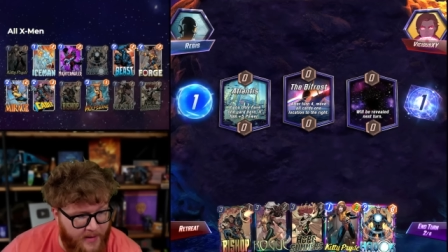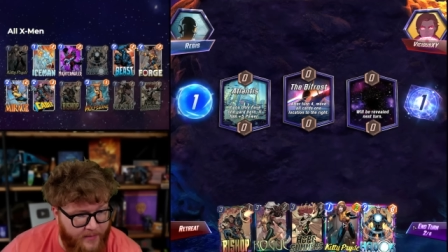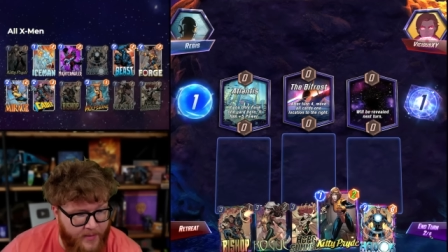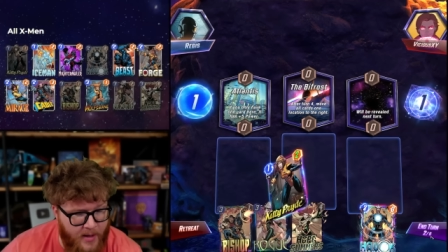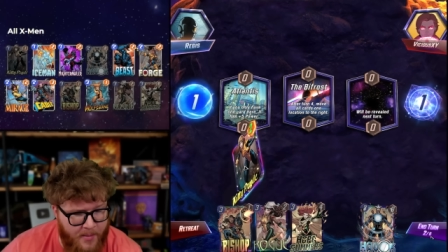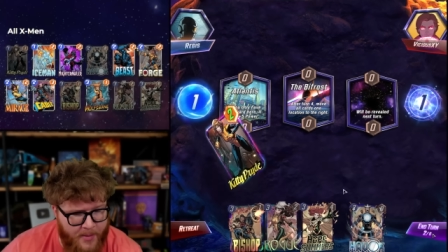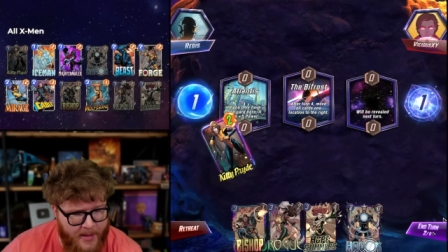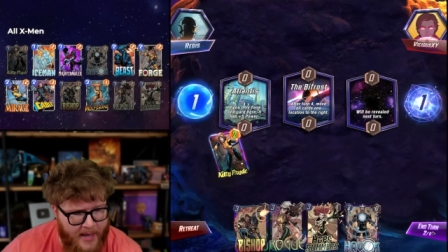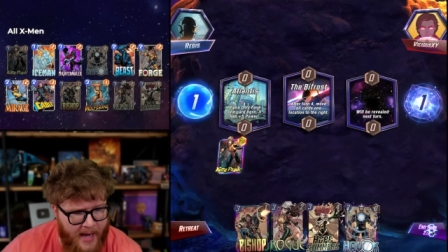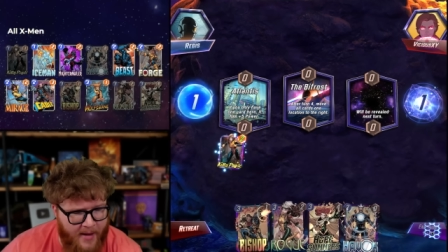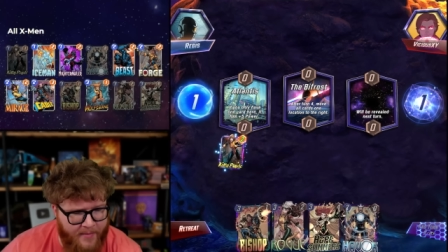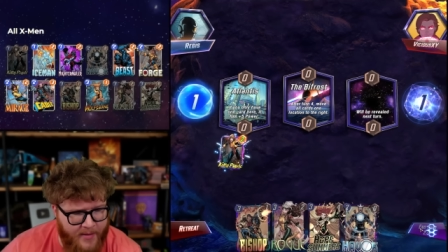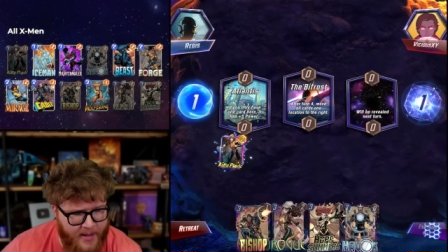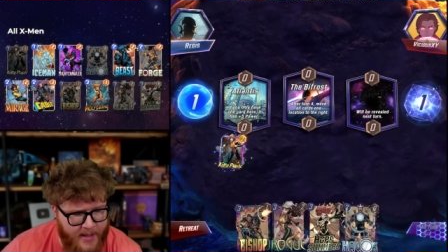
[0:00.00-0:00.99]
definitely not playing
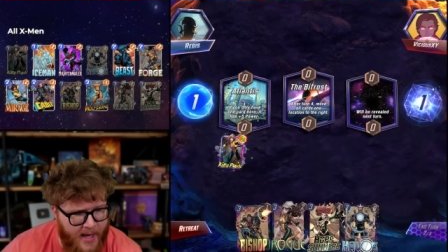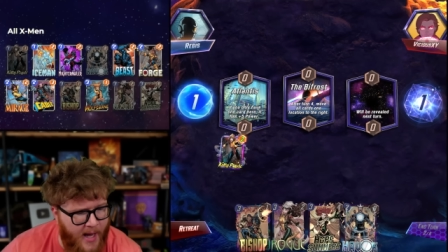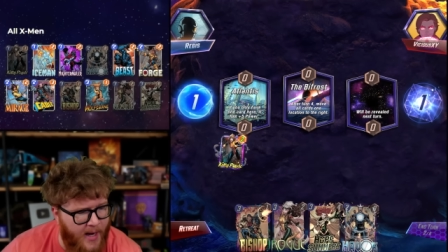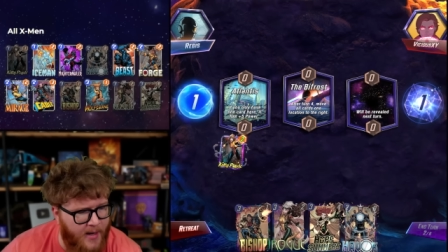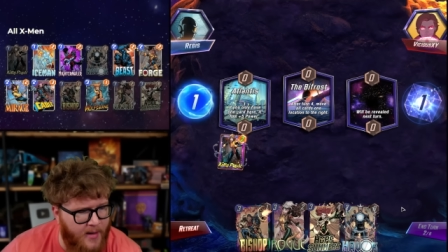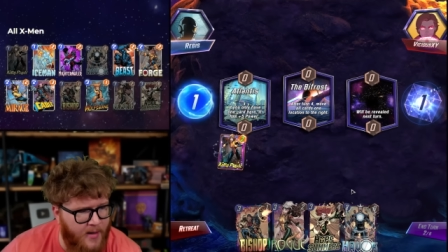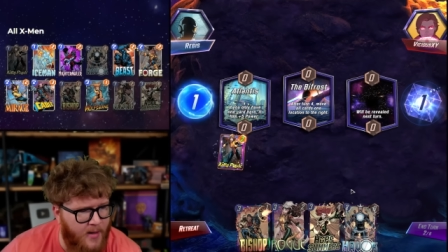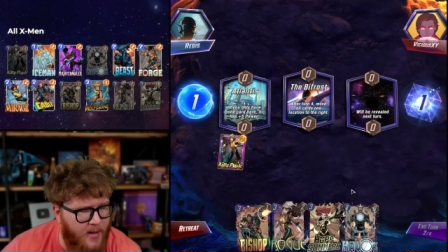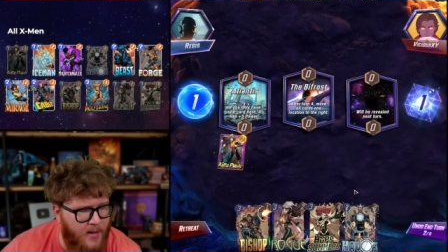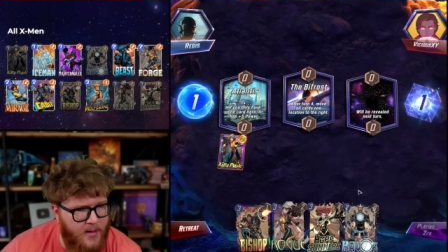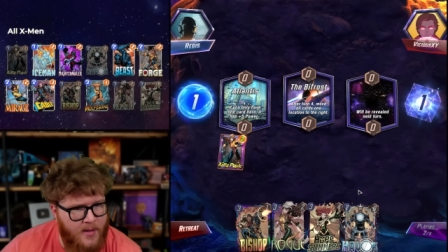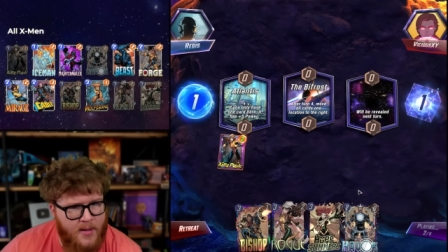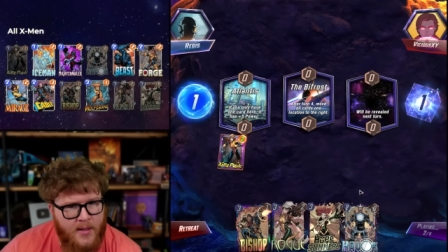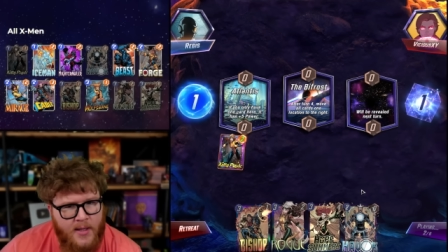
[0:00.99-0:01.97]
Havok yet.
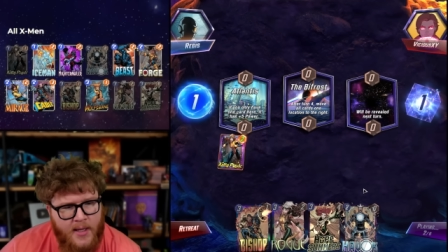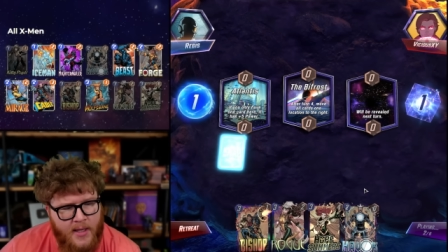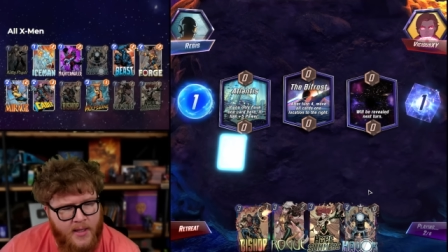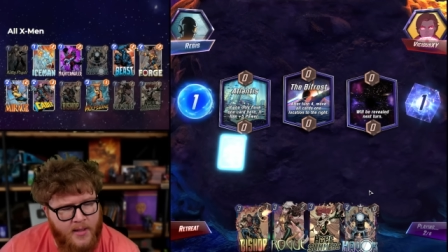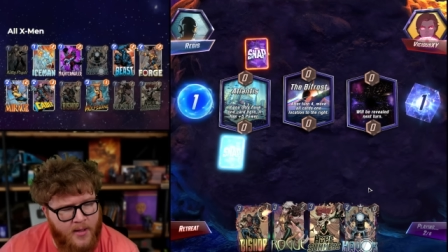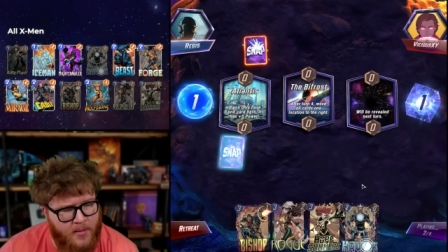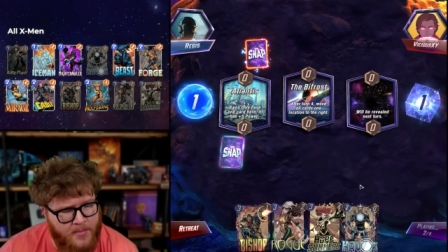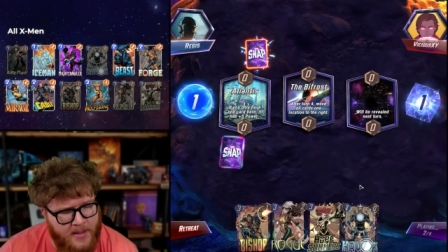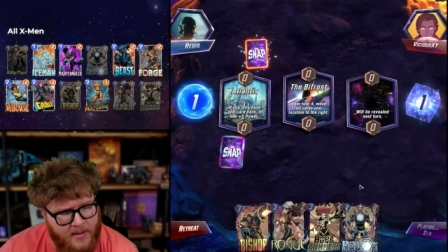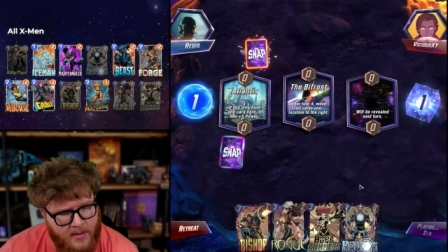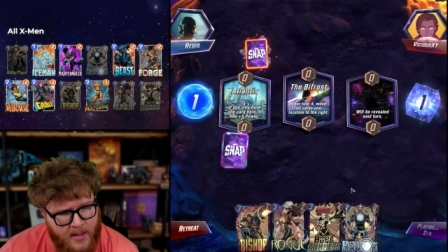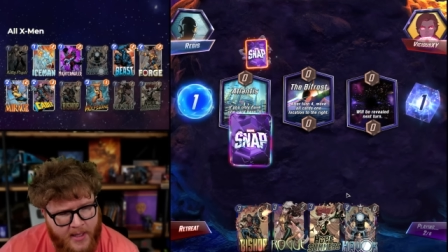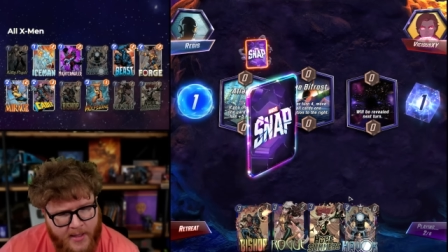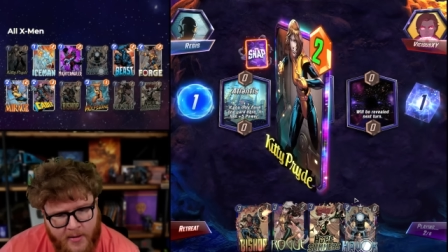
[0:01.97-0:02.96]
He can come
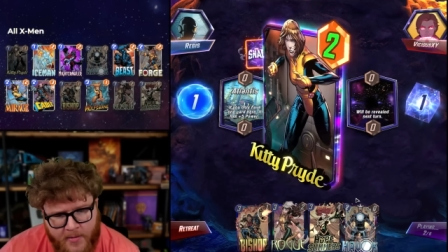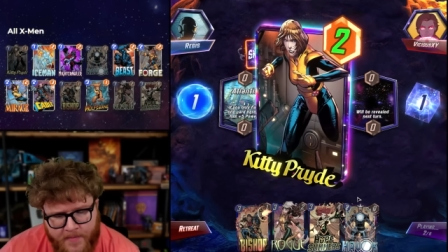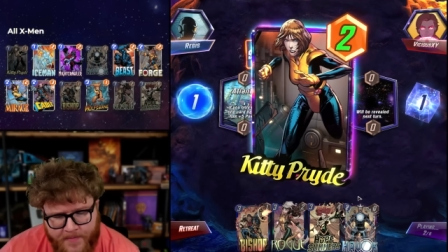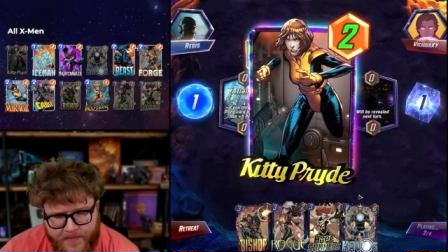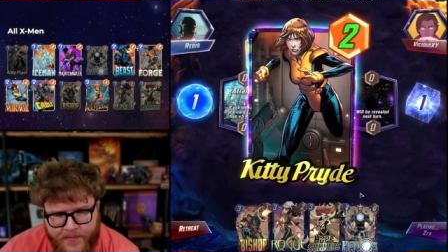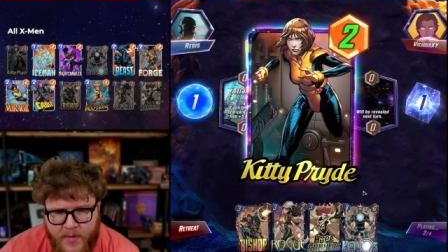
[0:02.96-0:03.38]
down later.